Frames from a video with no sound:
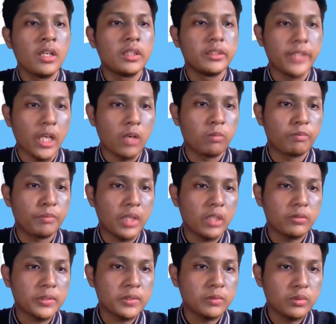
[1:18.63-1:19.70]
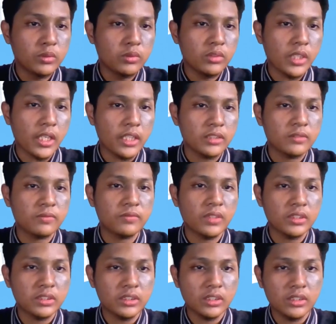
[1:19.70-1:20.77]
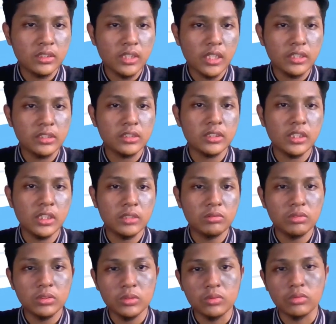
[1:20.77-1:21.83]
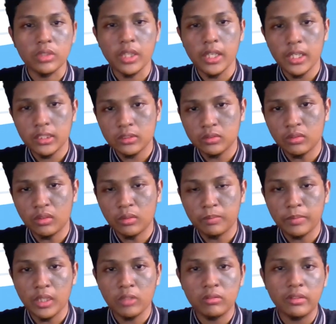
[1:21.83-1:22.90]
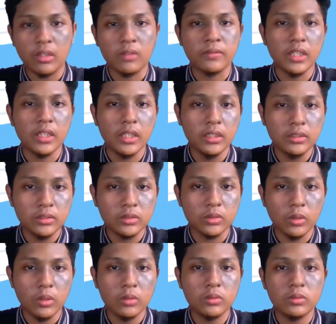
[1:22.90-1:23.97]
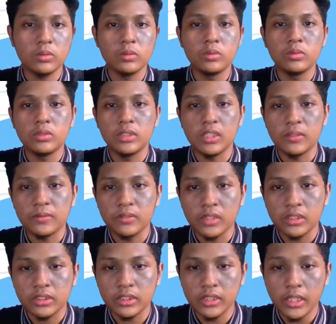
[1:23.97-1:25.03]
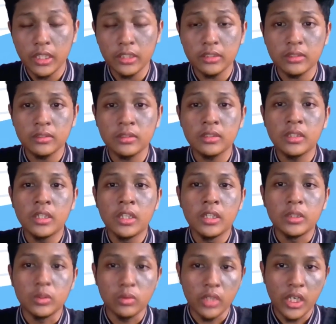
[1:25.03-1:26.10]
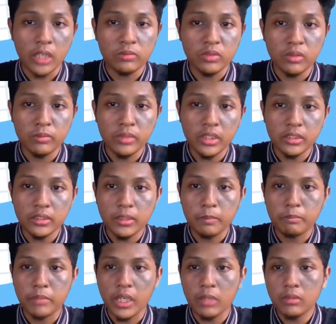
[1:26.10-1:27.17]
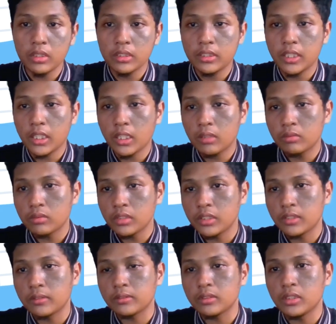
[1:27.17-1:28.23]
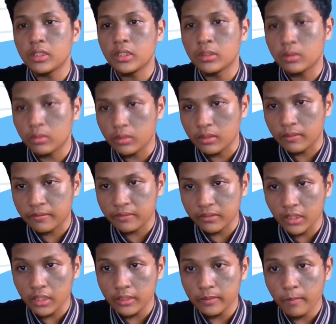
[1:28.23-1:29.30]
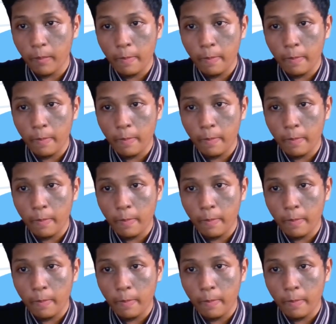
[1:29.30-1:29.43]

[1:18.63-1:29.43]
Now, power rule has function that is equal to x to the power of n. So, to differentiate, you have to bring the power down into the front